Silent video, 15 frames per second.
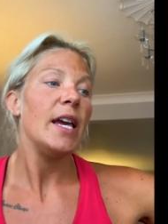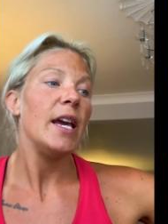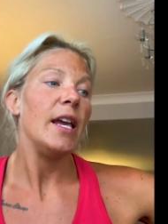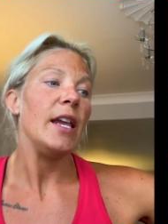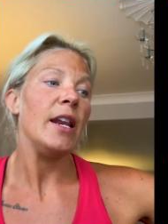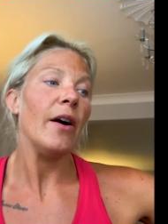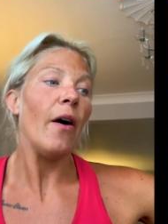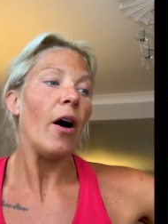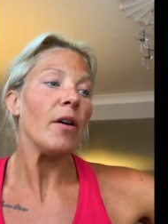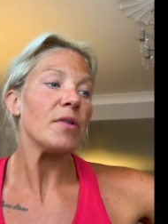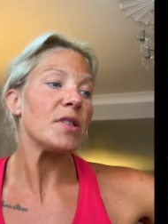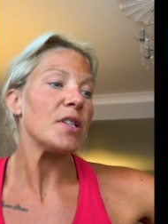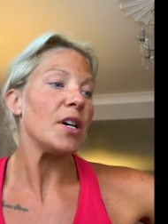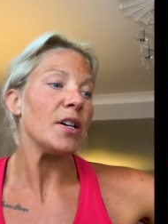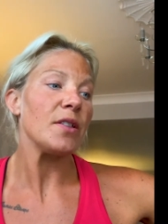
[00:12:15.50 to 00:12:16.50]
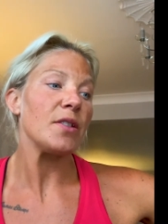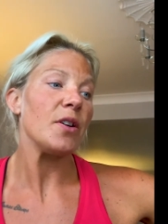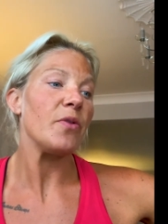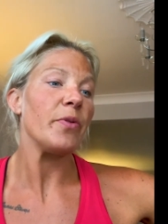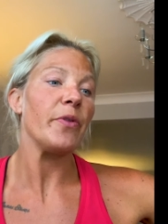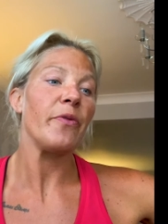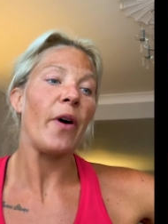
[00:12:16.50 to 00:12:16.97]
you know, I'll start
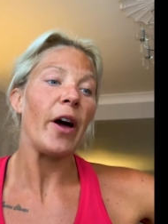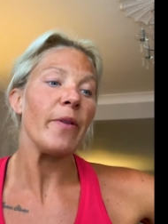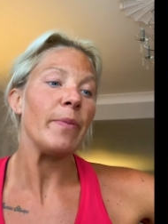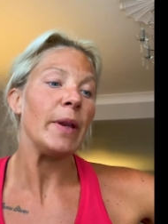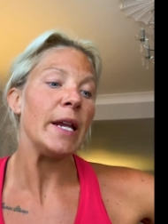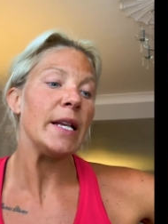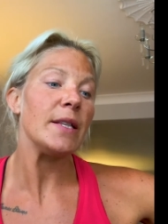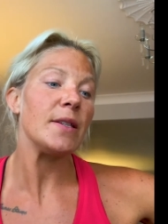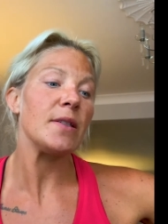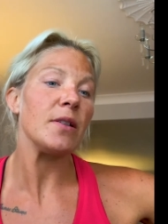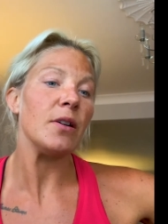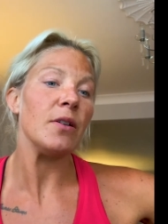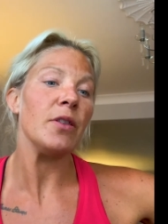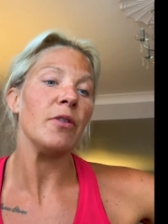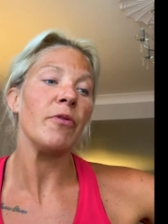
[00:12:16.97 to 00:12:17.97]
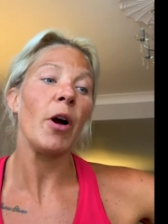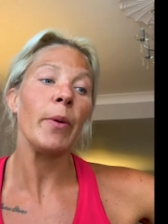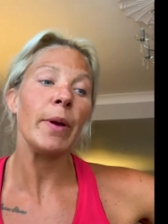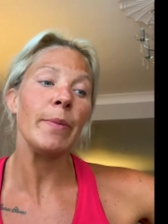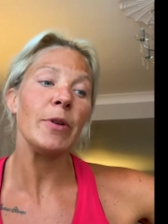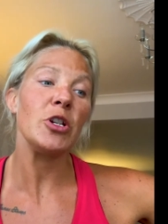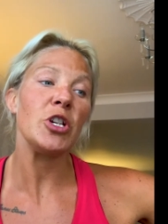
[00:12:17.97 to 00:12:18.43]
off with 5 minutes on the
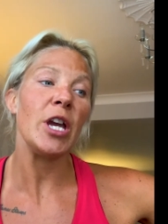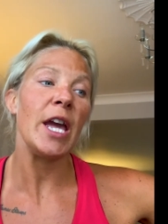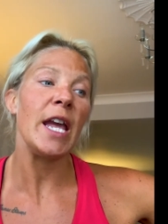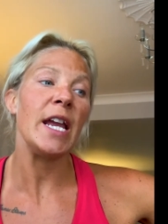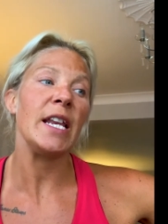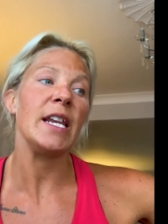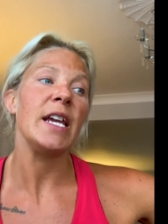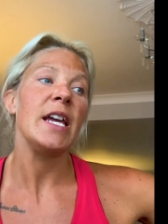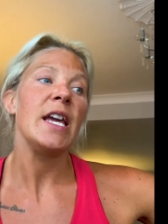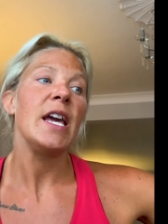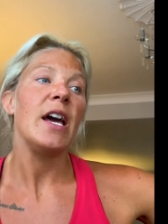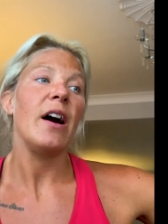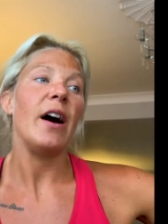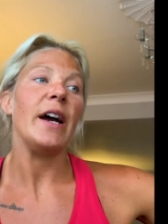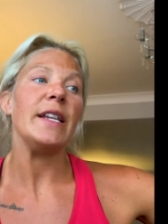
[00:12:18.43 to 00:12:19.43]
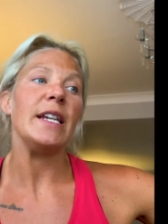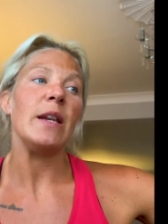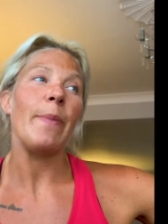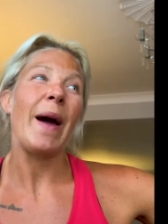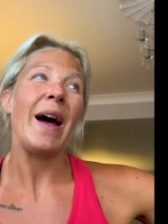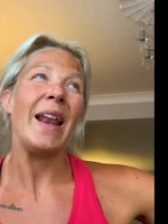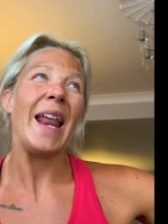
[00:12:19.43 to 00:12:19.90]
rowing machine. I did
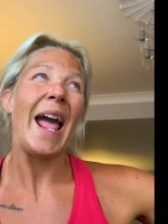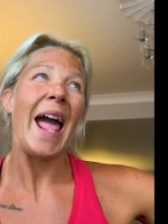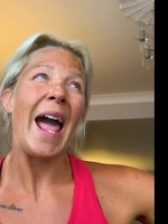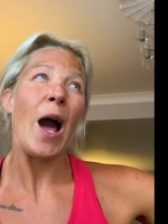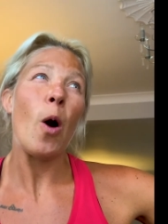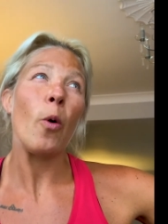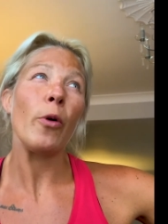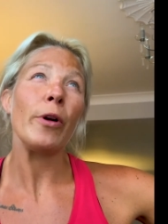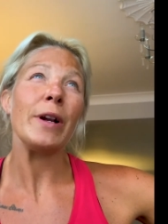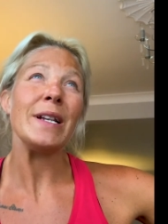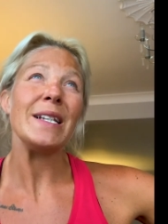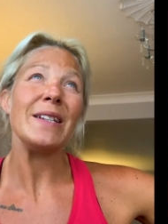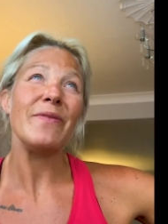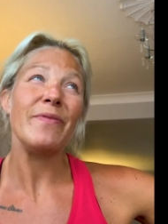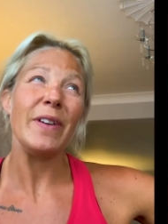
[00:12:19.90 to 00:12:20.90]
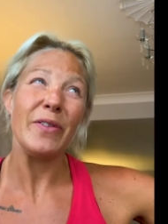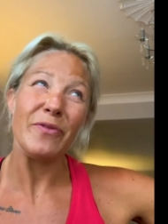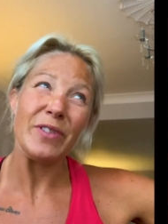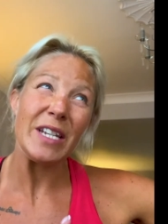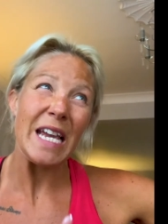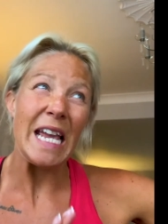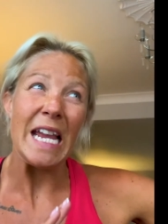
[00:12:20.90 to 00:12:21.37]
about an hour and
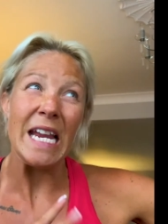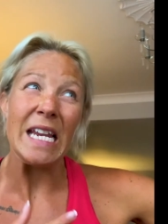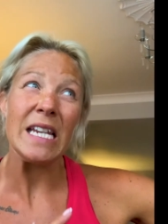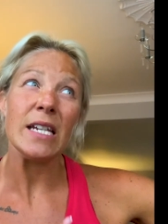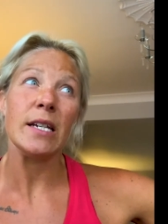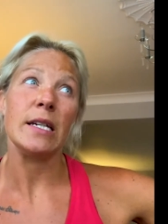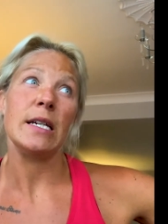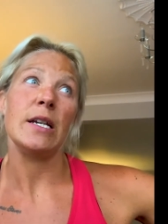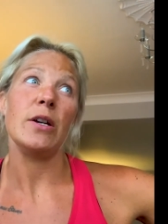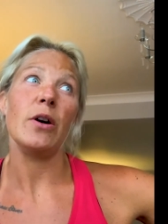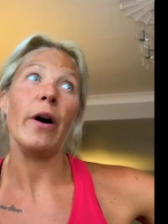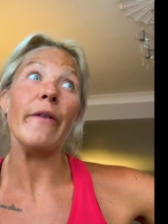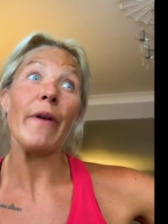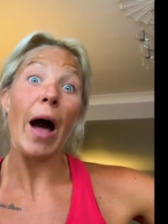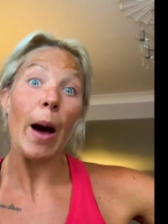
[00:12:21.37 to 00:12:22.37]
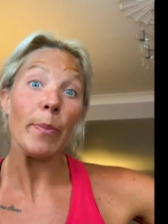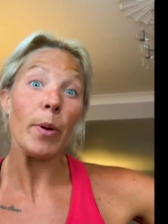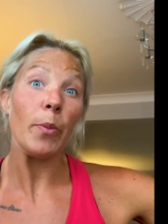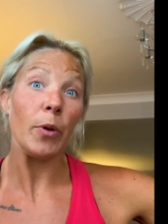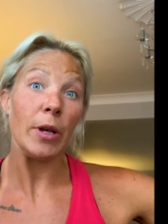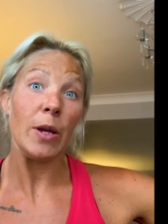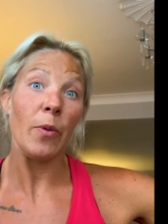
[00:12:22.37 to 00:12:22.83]
15 of upper
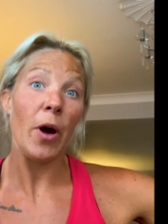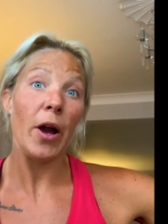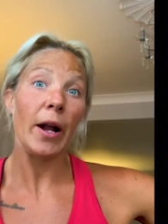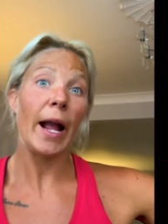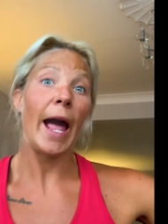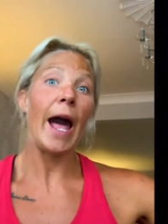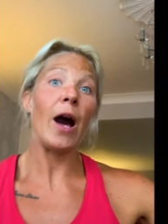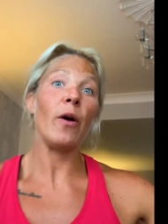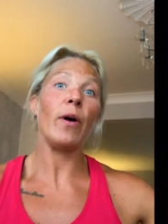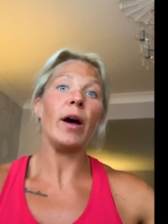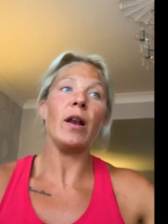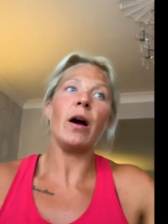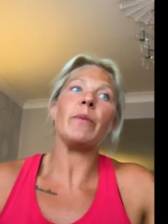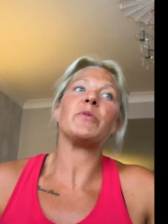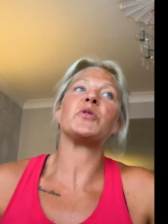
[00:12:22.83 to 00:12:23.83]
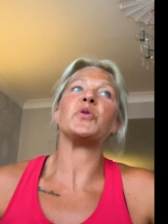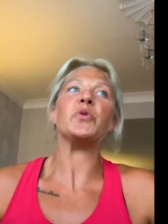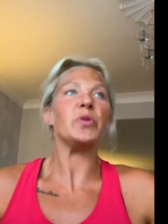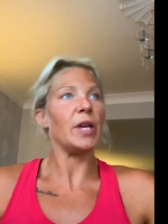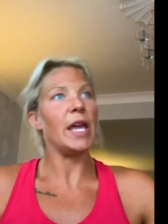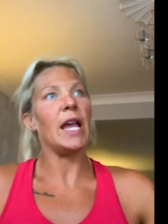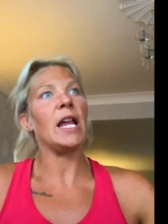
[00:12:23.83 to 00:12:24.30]
body workout, and I'm
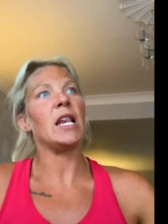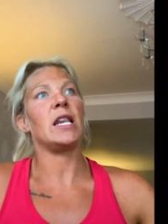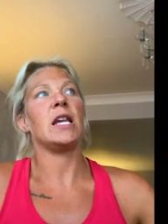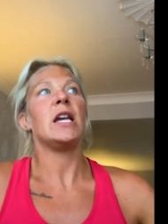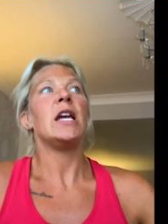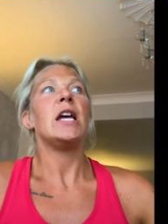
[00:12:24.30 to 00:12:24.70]
talking